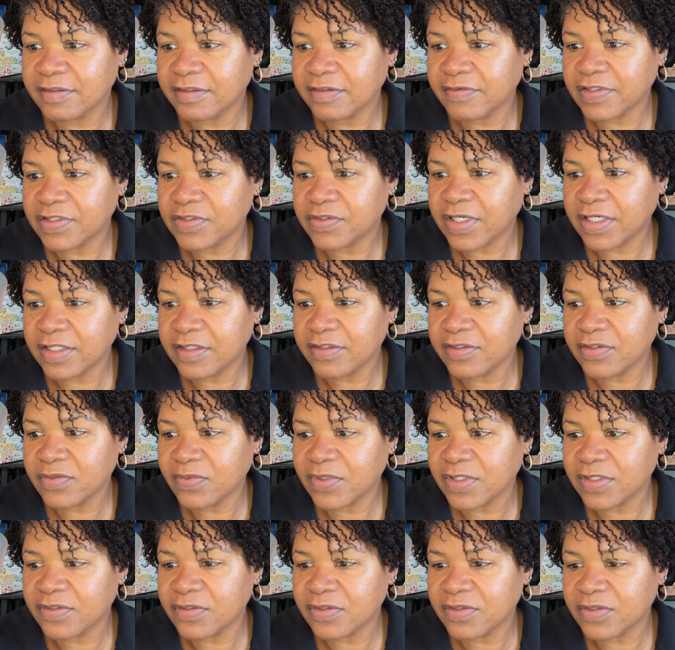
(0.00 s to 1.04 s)
I tried this
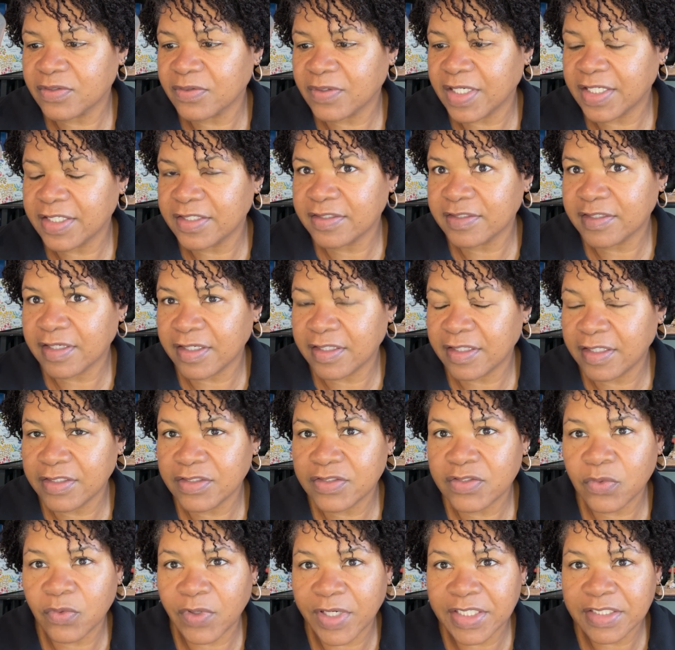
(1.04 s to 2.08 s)
once or twice. I think
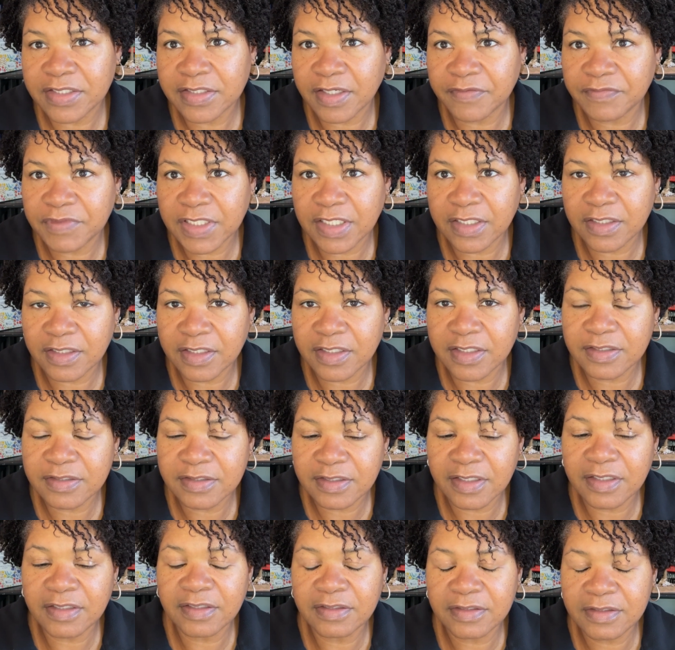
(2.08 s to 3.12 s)
twice I've done this,
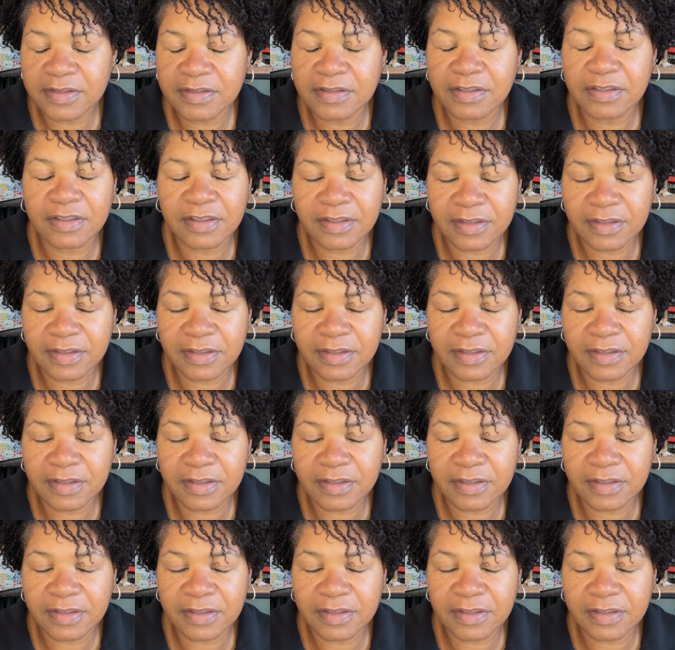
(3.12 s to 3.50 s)
and it's